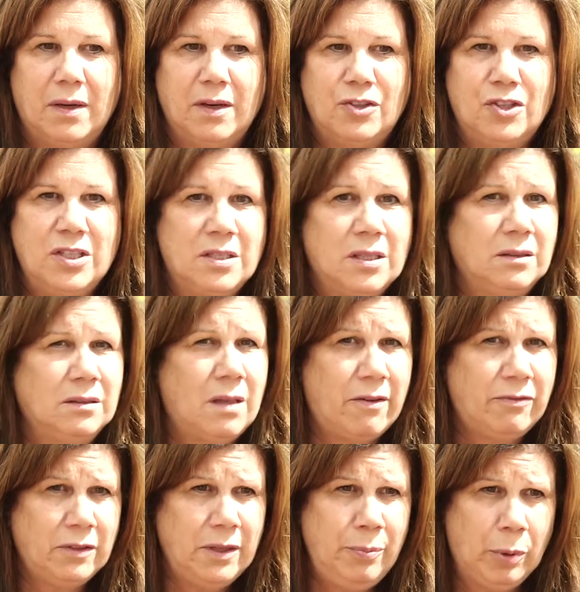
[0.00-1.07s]
She's a
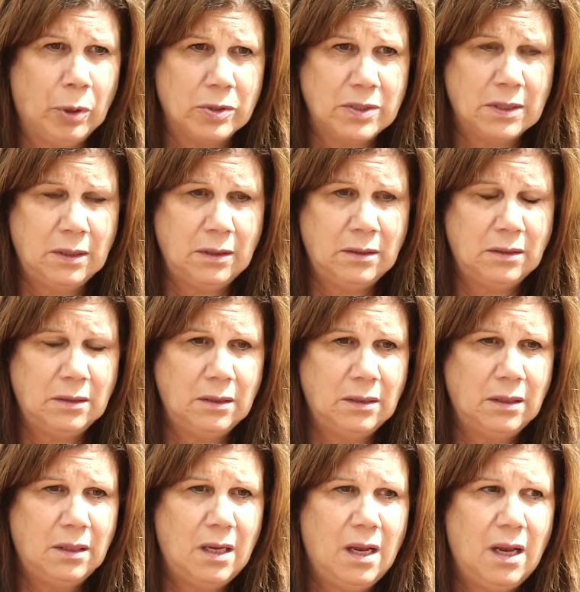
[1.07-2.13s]
lovely person.
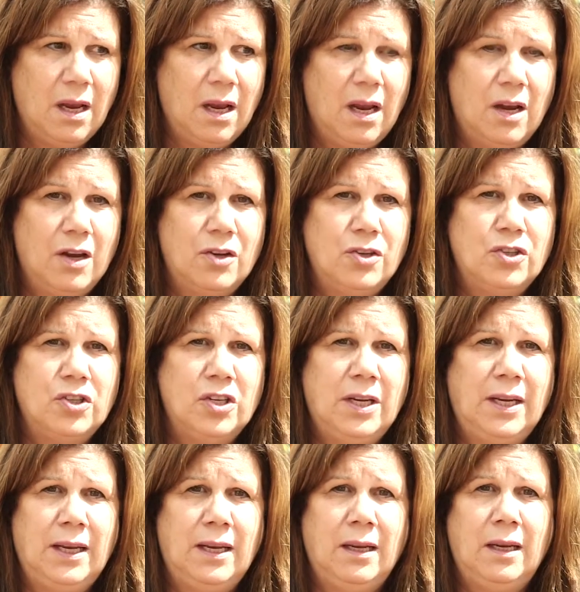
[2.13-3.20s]

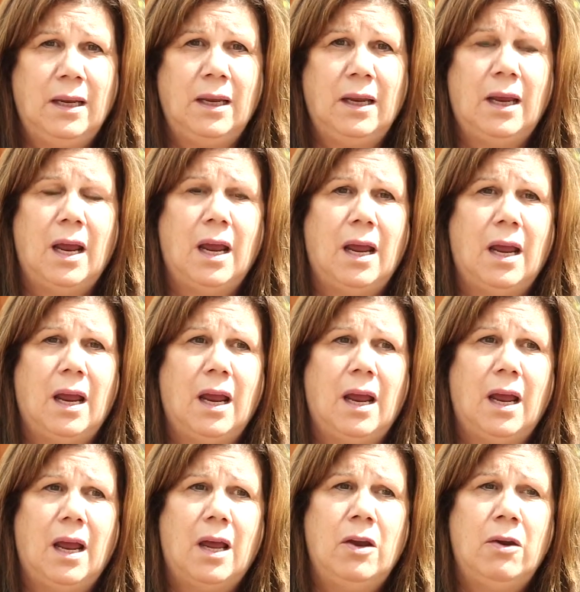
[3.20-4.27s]
She
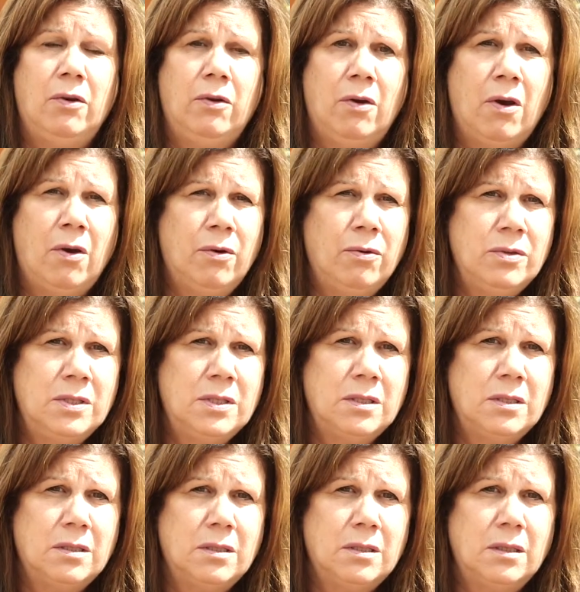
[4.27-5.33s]

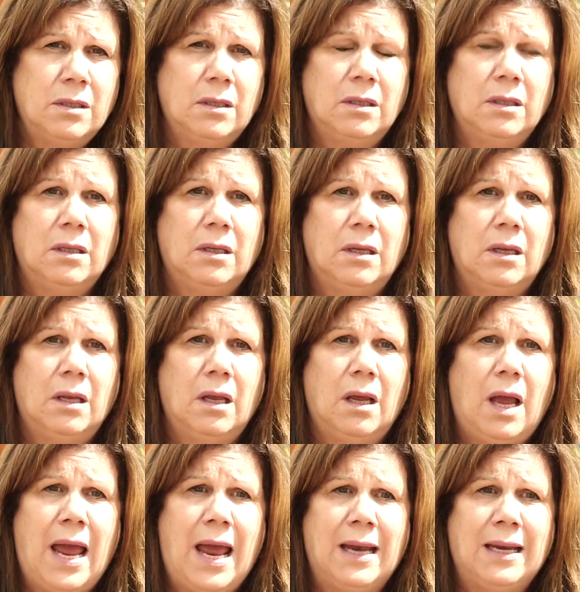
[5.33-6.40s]
knows
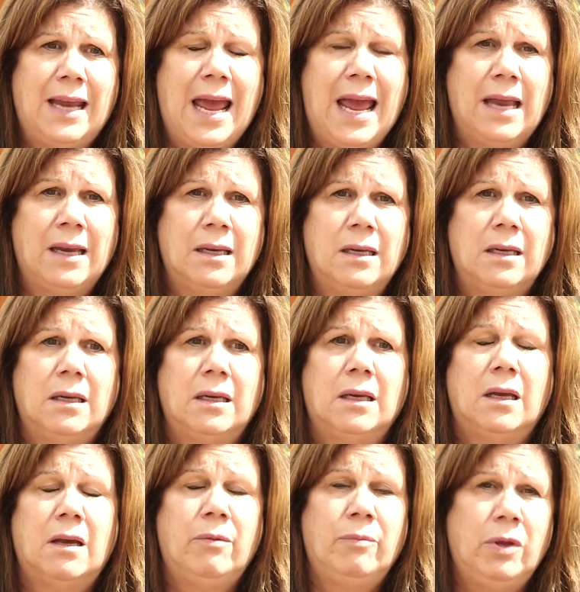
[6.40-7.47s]
and can
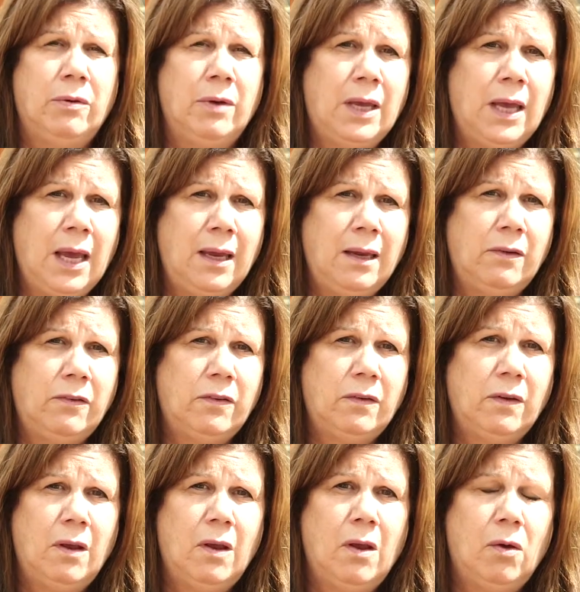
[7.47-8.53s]
communicate
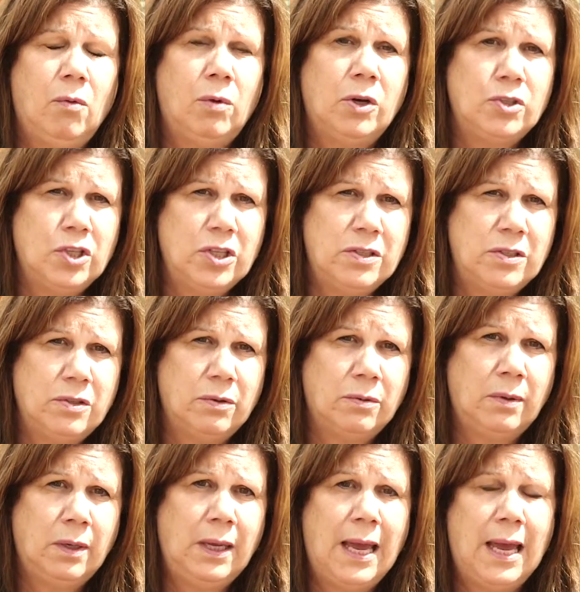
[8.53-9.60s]
what she's
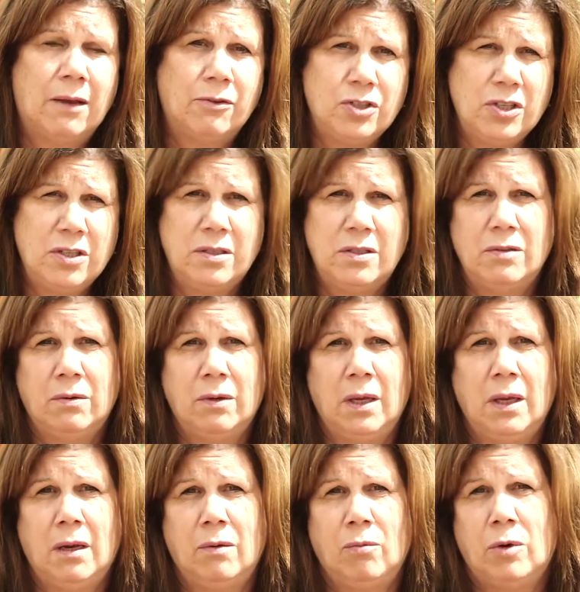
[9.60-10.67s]
doing, how she's doing
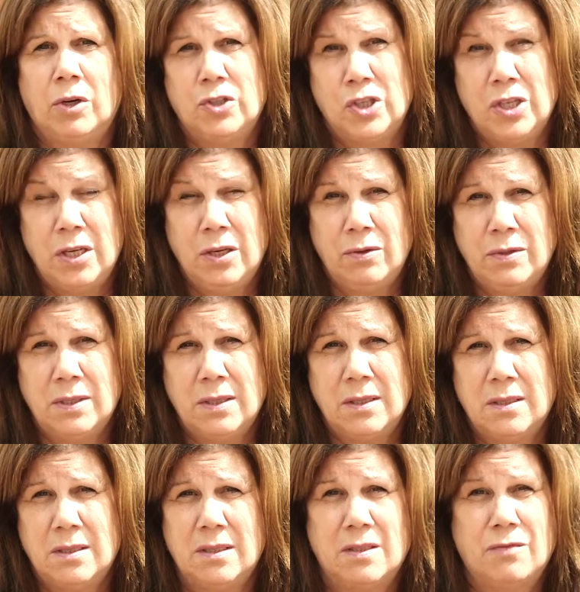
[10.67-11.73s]
it, what she
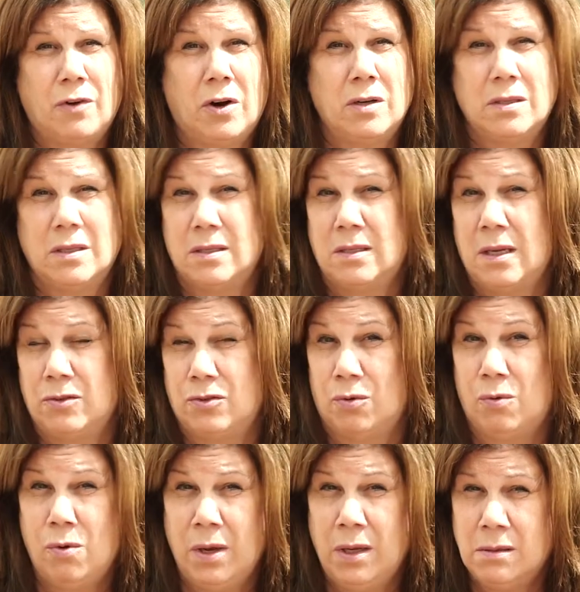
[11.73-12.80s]
uses as far as
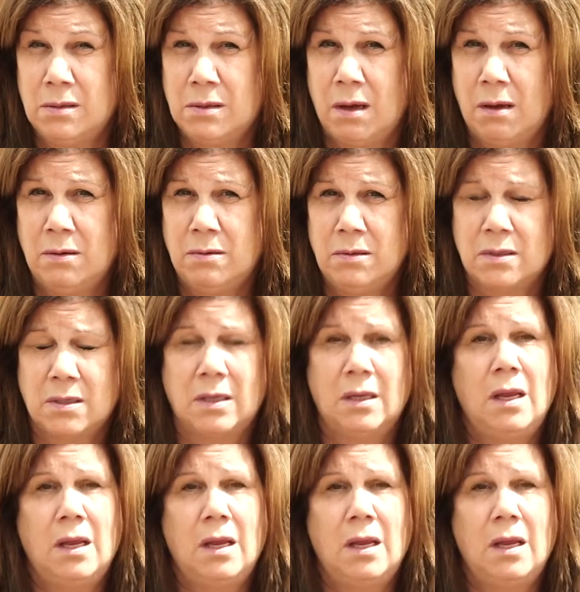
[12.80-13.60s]
essential oils goes.